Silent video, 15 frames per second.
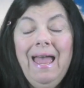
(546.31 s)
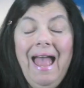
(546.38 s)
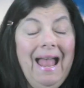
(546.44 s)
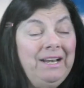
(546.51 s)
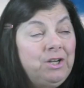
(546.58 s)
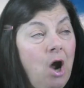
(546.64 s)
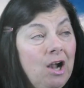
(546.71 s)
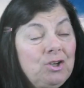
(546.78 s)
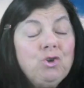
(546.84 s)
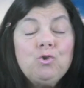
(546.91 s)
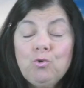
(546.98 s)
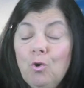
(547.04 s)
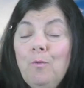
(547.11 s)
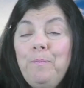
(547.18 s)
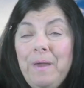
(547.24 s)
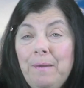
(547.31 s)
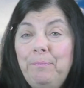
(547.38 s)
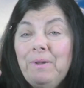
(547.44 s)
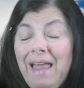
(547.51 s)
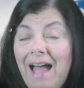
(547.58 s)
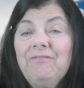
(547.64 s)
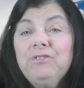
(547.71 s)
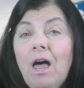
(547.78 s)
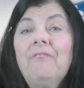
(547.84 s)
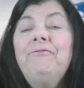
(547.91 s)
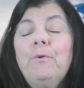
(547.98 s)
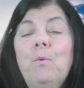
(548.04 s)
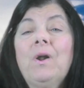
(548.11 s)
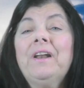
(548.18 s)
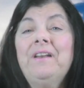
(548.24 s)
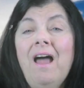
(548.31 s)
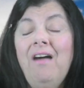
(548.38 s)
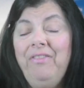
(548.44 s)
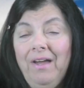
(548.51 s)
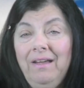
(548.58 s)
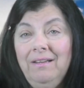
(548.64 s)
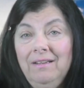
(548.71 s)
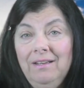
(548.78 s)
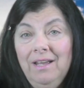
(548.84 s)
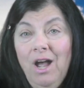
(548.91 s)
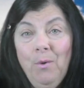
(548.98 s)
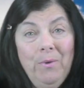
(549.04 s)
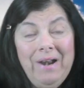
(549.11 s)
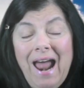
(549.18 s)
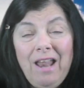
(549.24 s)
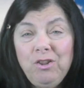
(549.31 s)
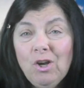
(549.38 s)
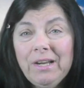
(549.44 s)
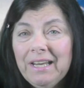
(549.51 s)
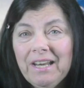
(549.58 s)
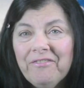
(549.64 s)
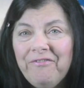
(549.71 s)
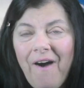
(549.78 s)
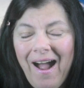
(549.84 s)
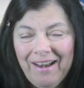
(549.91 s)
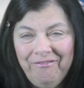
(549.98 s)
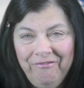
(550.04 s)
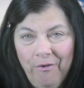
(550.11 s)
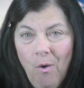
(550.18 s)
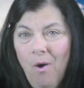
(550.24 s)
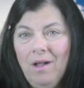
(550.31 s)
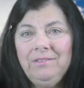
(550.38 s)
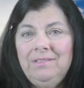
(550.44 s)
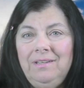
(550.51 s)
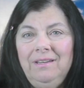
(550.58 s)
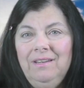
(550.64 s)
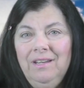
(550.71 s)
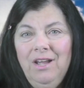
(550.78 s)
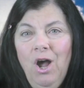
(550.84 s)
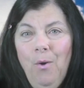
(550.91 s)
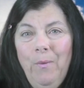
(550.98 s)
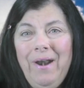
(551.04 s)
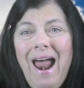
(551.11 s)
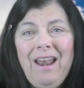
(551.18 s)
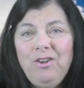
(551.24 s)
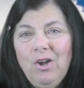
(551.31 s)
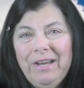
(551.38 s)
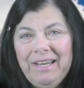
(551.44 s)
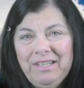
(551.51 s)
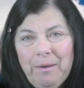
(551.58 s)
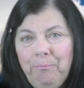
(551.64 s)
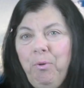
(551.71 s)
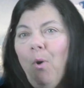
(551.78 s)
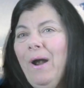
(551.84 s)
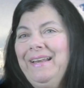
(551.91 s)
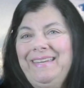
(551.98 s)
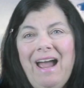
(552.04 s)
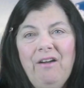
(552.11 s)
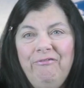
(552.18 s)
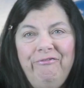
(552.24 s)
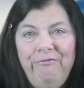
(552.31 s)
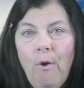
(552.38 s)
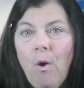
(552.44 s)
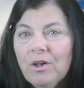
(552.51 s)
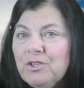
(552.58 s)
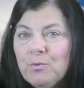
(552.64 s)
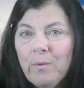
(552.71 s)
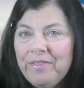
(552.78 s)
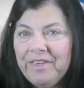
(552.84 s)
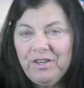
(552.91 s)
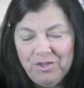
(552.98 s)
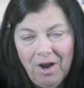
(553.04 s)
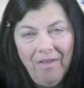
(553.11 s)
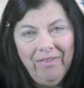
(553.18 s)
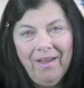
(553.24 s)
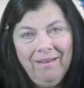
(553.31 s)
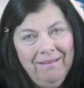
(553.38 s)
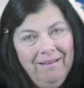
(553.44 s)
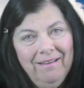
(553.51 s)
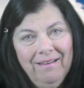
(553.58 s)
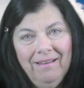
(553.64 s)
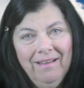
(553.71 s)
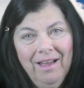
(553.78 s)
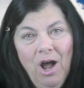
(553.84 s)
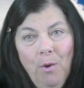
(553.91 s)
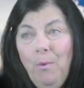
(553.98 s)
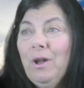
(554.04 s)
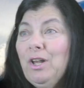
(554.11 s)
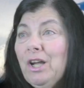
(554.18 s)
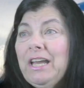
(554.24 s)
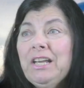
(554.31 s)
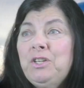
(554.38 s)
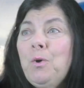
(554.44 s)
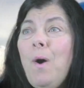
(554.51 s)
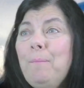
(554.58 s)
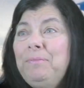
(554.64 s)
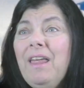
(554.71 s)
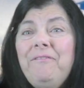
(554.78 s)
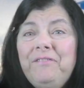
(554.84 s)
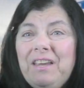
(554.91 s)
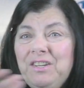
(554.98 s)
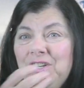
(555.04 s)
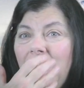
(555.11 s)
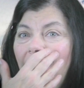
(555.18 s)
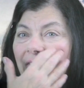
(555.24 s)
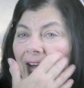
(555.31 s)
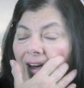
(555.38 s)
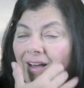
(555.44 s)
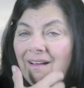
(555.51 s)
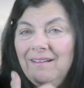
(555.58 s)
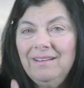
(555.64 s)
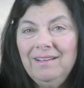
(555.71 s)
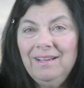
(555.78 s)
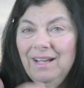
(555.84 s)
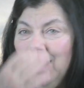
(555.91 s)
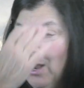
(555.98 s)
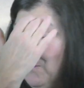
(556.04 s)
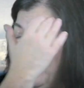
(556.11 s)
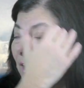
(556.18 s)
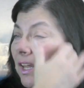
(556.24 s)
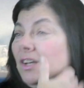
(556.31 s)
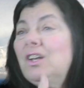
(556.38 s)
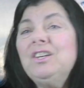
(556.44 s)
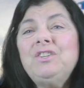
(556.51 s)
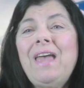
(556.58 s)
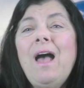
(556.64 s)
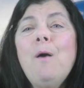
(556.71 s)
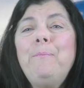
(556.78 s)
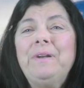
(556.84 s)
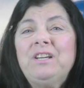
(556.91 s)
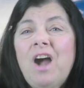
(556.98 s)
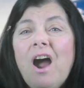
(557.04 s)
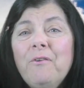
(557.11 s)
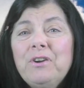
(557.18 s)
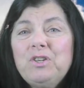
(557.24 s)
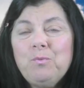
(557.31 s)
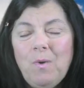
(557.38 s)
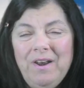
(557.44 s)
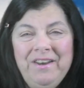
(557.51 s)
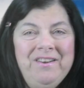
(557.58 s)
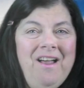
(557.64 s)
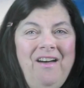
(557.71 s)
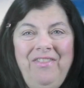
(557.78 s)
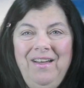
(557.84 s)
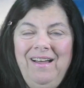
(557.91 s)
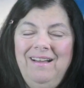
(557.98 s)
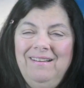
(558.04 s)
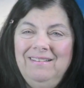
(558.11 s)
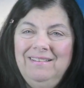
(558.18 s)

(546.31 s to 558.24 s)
And God's true people have love for one another. We're not looking to find fault. We're not looking to point out faults with each other. We're looking to uplift each other. We're looking to help encourage one another.